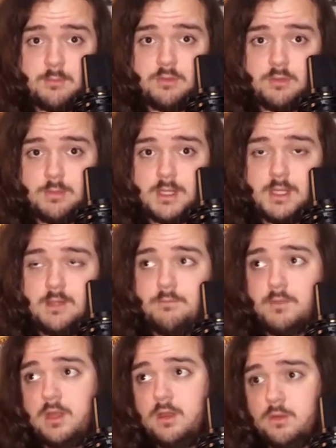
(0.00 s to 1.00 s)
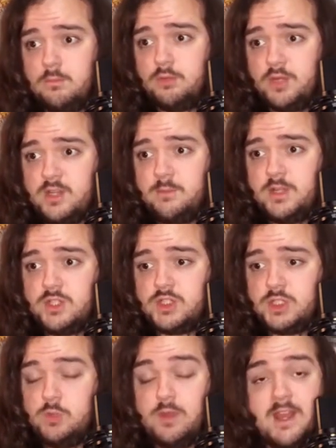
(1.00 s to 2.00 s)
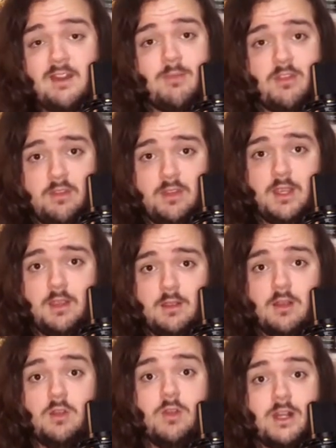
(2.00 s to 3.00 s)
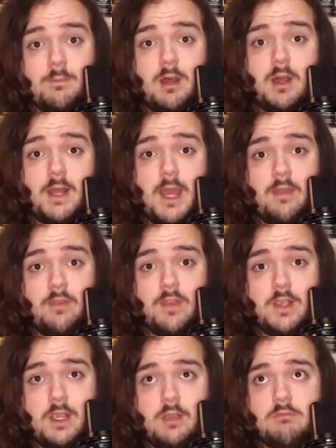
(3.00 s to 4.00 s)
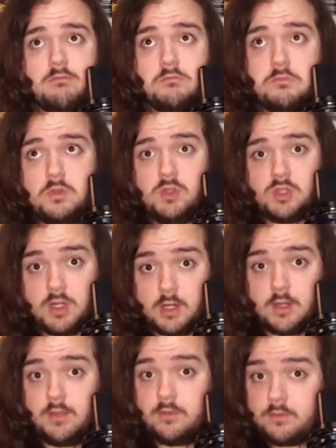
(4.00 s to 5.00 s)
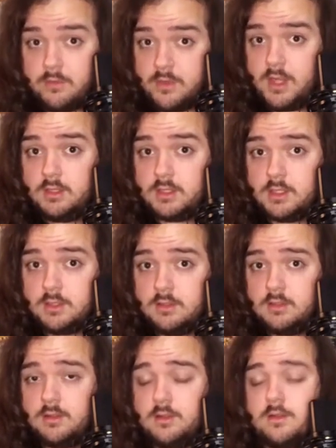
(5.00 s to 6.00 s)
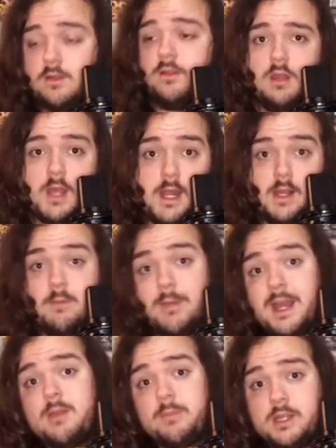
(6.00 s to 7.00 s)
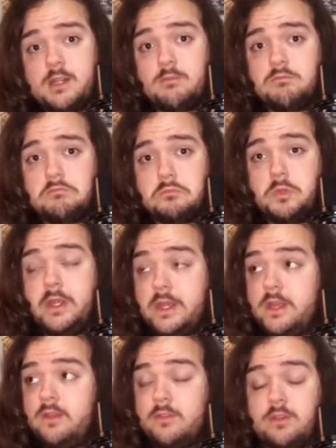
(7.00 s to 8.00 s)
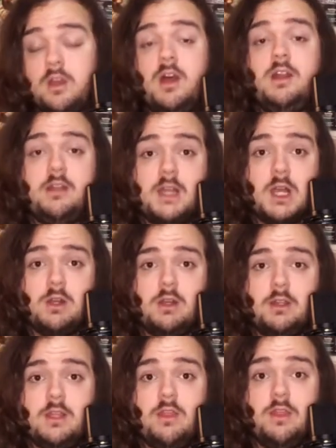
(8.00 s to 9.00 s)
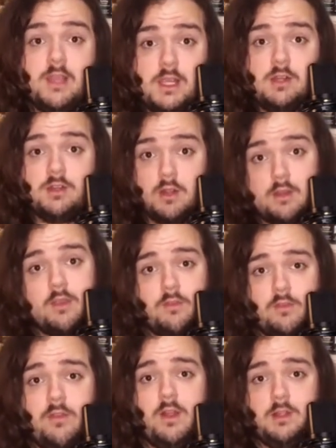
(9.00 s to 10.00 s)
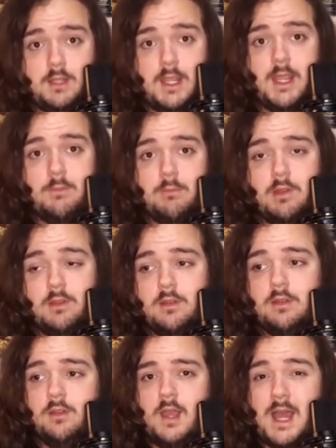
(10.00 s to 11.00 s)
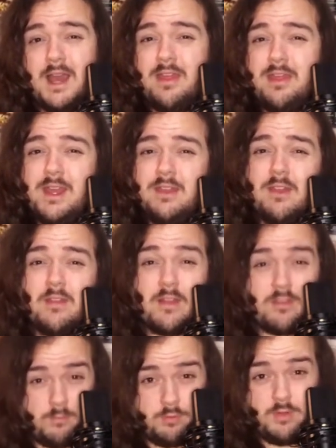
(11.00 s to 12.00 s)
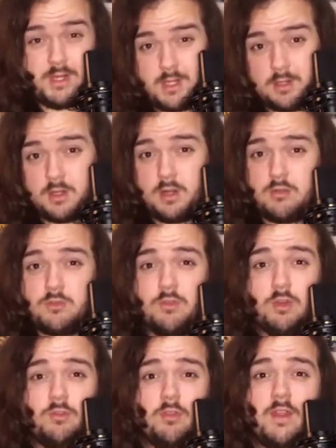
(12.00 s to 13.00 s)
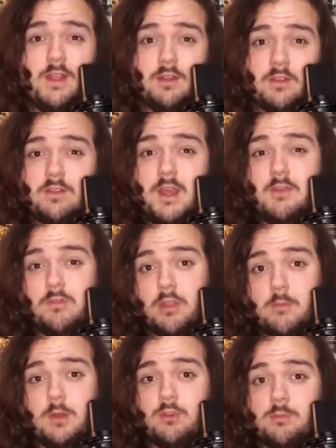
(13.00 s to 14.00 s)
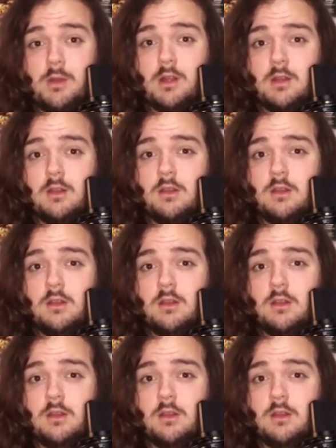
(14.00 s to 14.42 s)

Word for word: to be pretty much unanimously agreed upon as the darkest Zelda. And in my opinion, it is undoubtedly the darkest Zelda game. I think that that's a pretty uncontroversial thing to say for the most part.